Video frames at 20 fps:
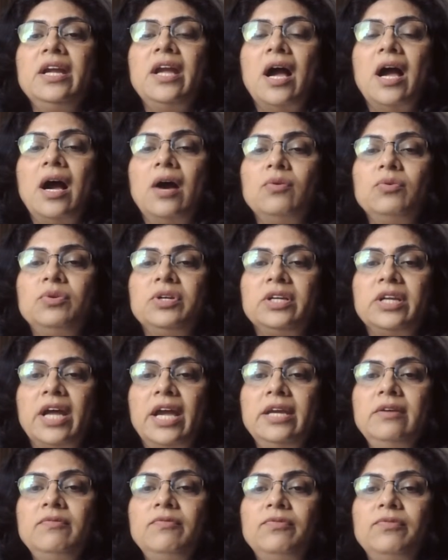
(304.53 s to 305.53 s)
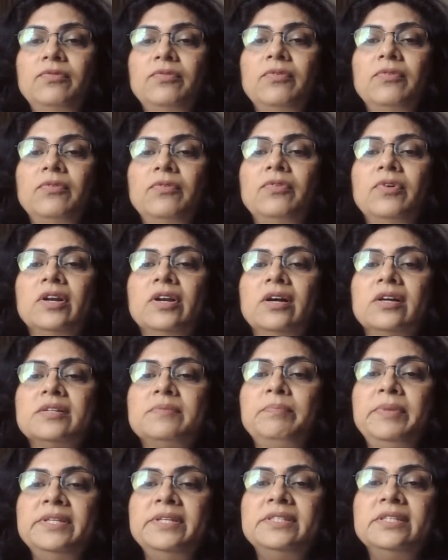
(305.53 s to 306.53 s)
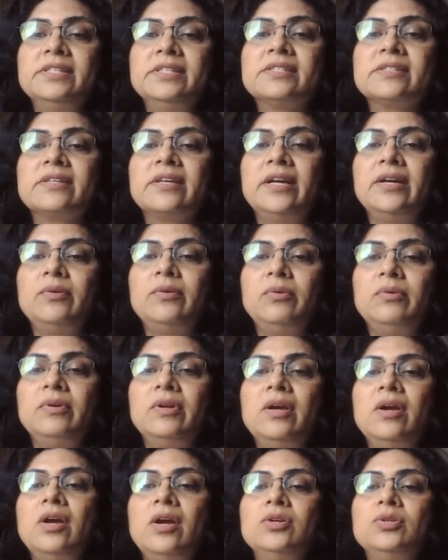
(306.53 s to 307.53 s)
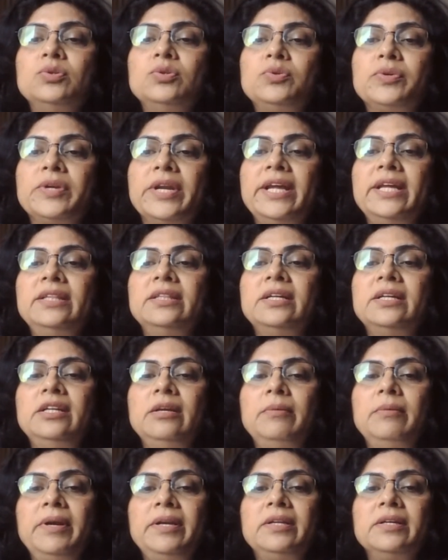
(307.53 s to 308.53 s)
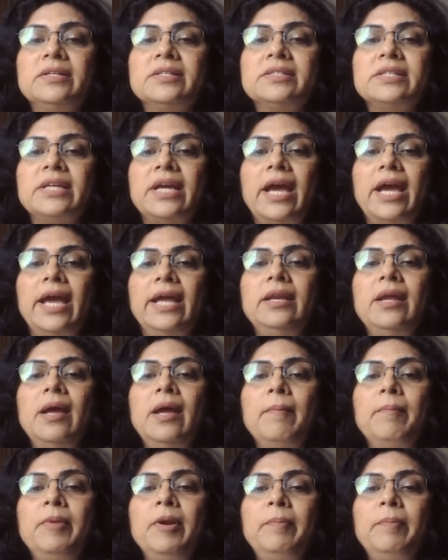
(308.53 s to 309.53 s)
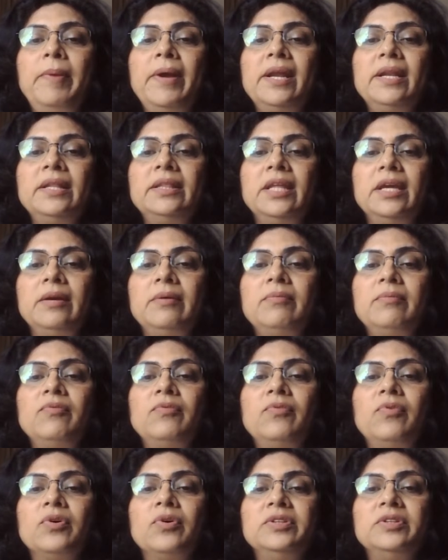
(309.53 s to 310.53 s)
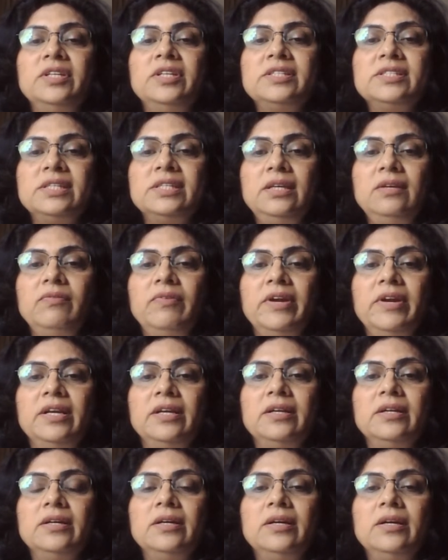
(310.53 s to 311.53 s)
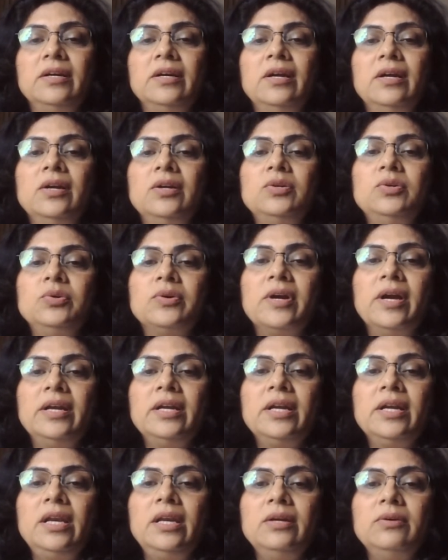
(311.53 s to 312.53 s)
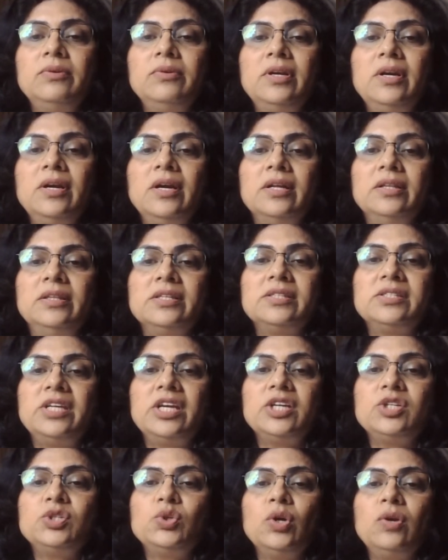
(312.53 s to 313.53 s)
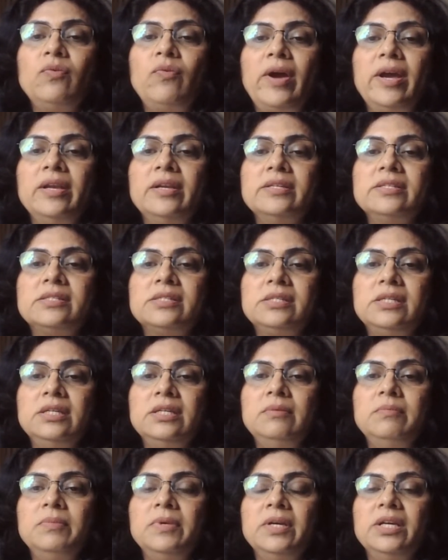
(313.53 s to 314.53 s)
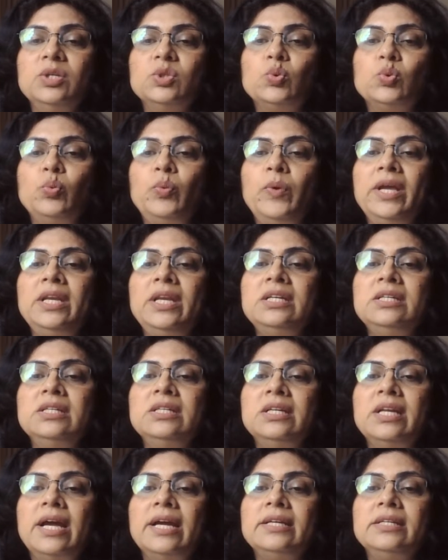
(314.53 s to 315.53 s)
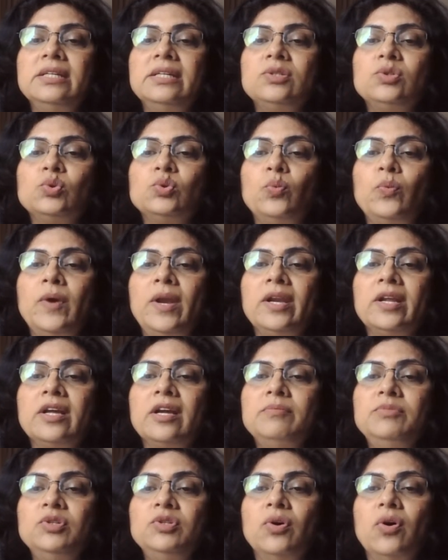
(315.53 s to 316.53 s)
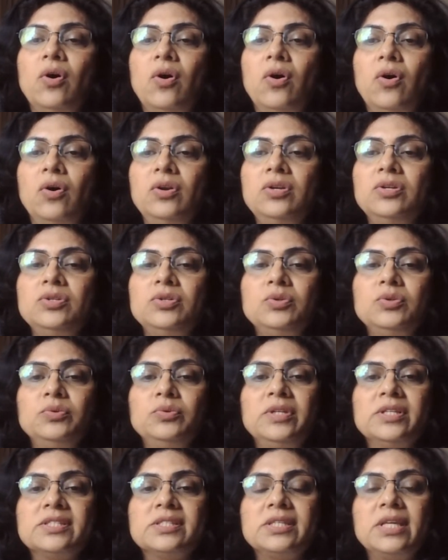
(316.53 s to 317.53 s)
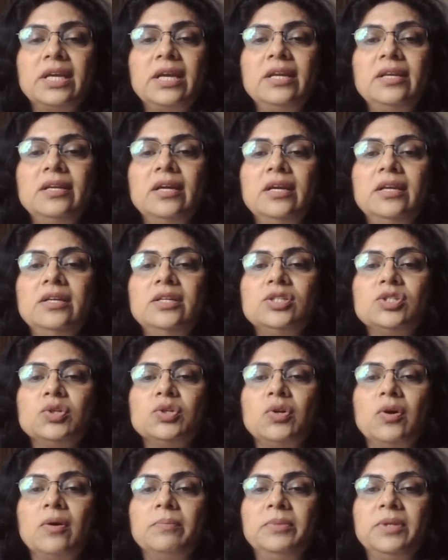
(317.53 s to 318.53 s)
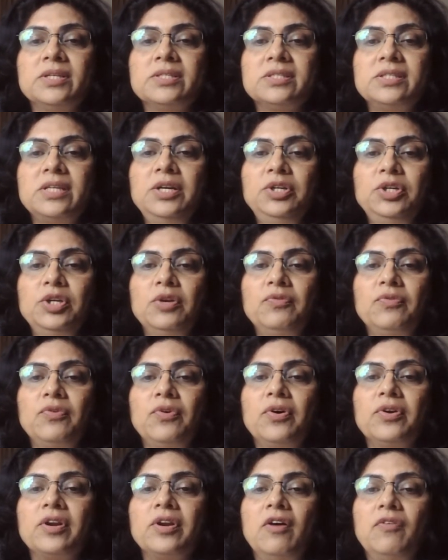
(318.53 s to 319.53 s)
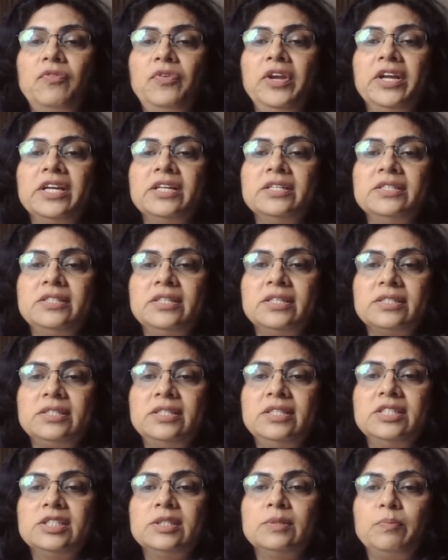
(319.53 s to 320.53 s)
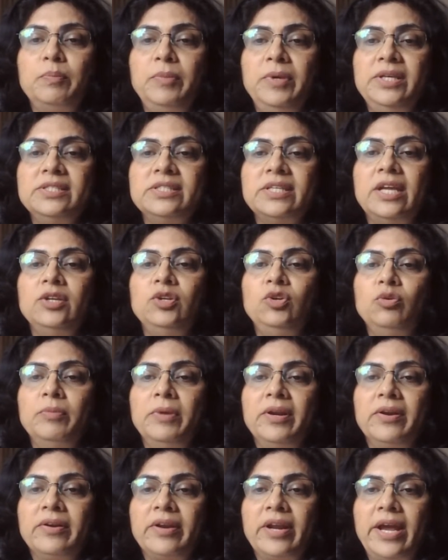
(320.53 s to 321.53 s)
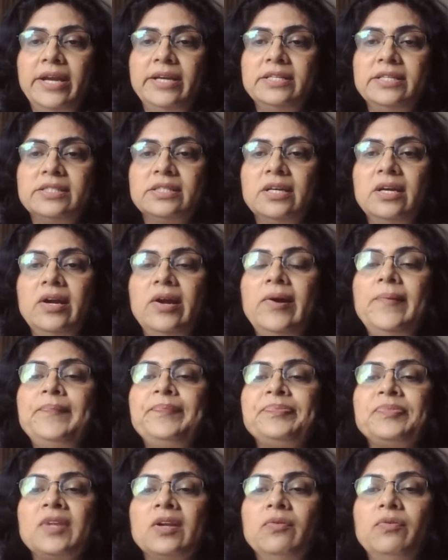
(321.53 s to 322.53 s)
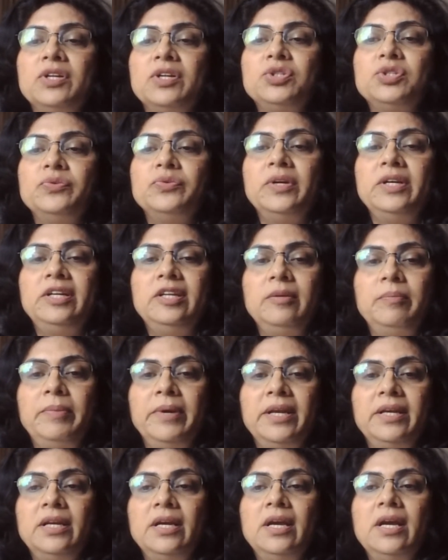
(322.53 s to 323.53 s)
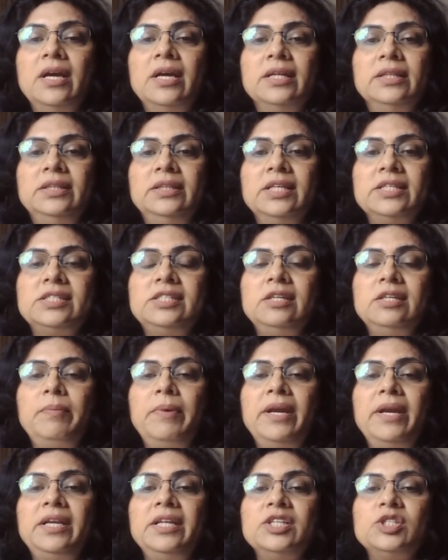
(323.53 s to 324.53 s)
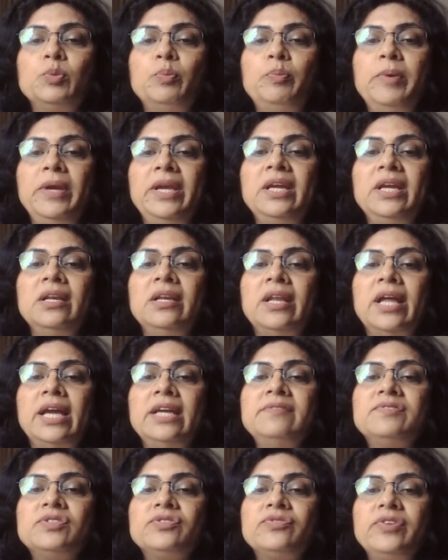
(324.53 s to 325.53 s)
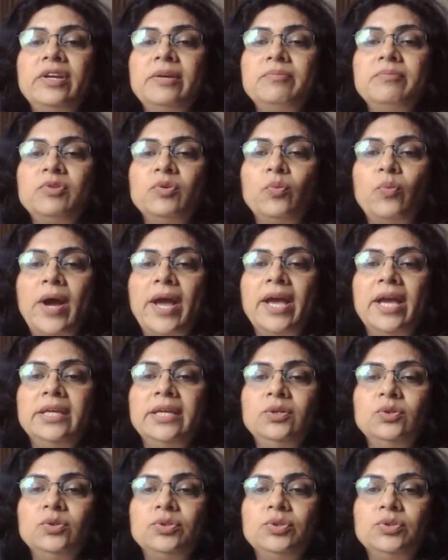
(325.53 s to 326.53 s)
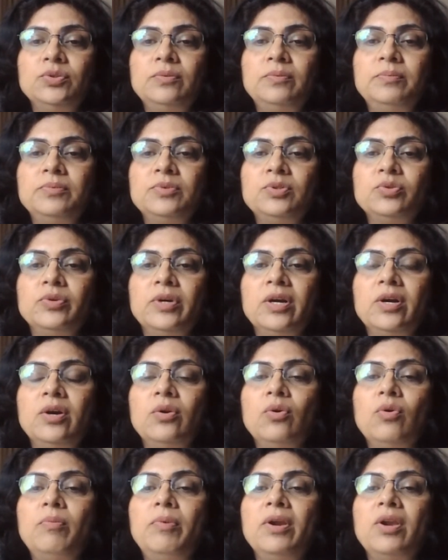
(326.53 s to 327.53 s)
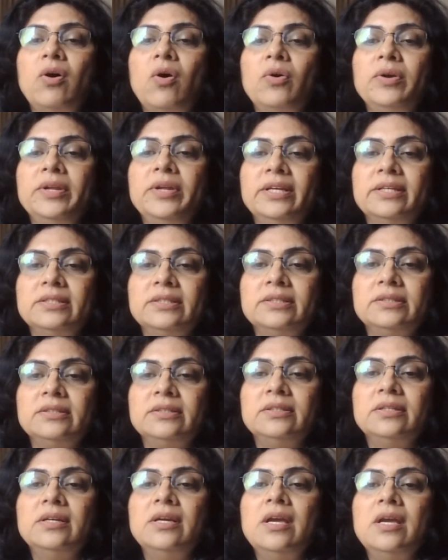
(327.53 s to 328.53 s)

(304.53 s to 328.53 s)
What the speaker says: taking out time for her busy schedule to train the debaters and prepare them for this event. To conclude, the sexual violence team is very delighted to welcome you all to the second edition of the Center for African Justice, Peace and Human Rights virtual debate. This debate is being live streamed via YouTube to a global audience.